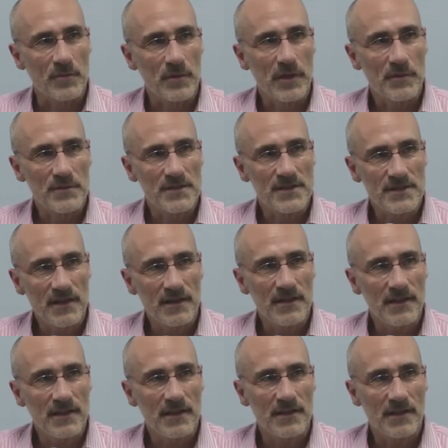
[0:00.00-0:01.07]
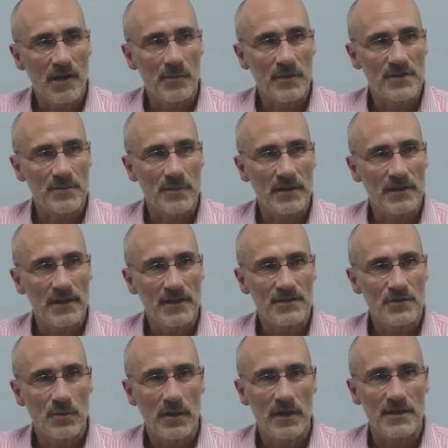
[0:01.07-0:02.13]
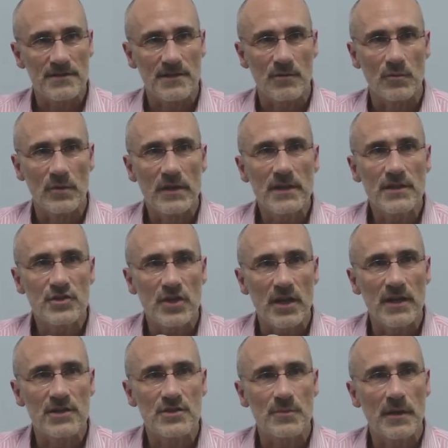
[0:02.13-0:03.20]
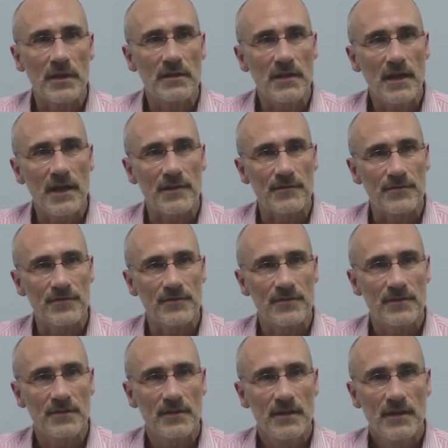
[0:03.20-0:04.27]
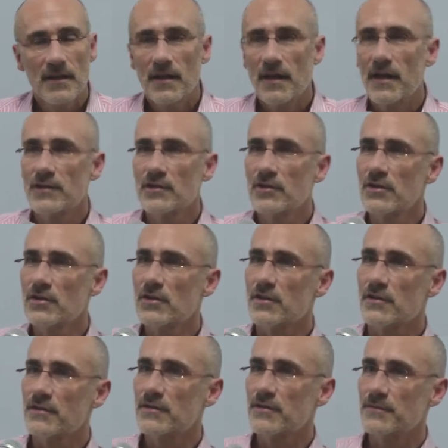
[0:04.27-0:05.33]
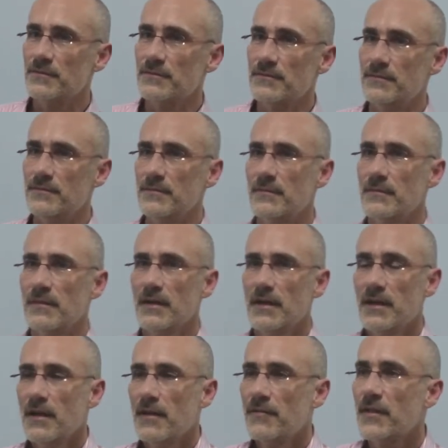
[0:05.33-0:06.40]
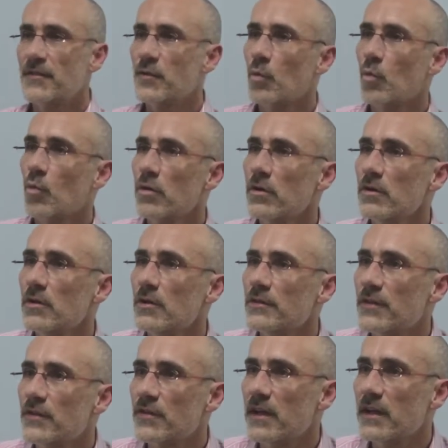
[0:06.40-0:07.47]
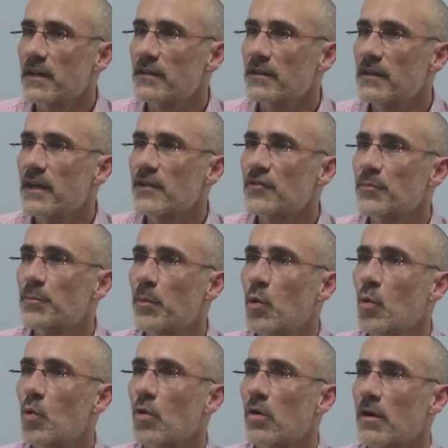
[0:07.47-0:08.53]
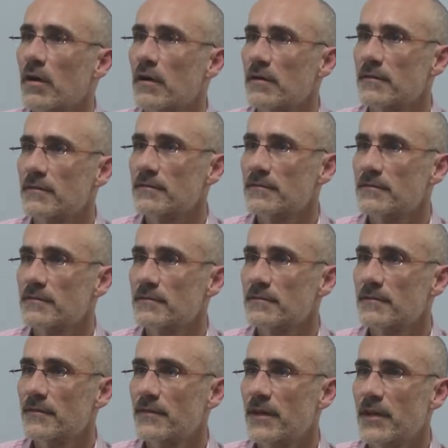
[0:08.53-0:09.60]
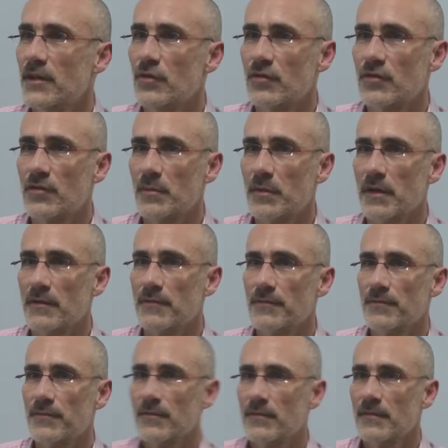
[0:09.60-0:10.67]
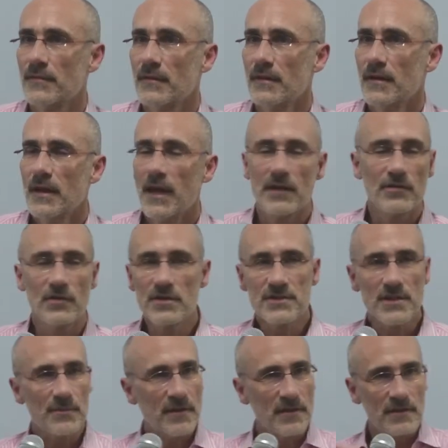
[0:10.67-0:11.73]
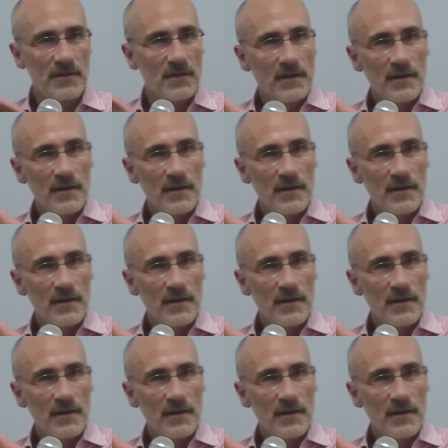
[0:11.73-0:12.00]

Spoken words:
when I was studying economics in my late 20s that really changed my life. I learned that the world is getting less poor than it used to be. I learned something